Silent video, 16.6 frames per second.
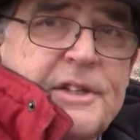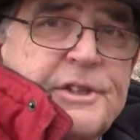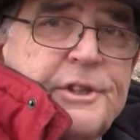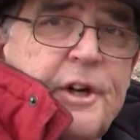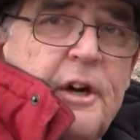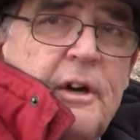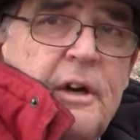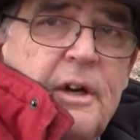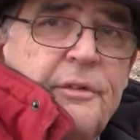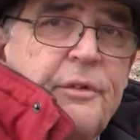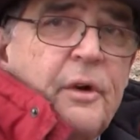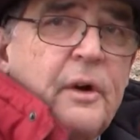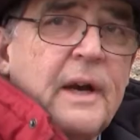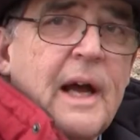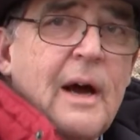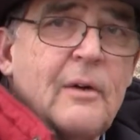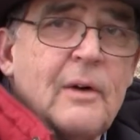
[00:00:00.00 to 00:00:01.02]
stirring
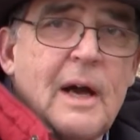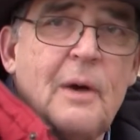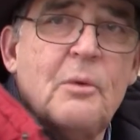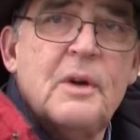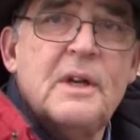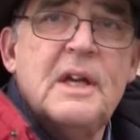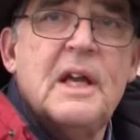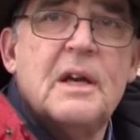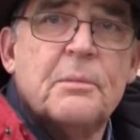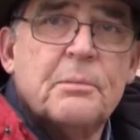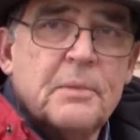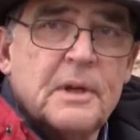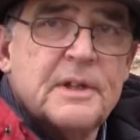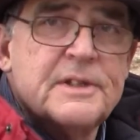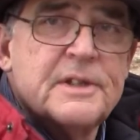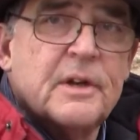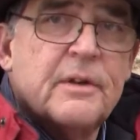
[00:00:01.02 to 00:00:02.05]
for an hour. I wouldn't eat them.
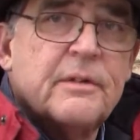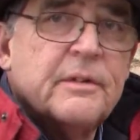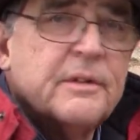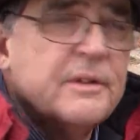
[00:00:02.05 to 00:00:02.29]
So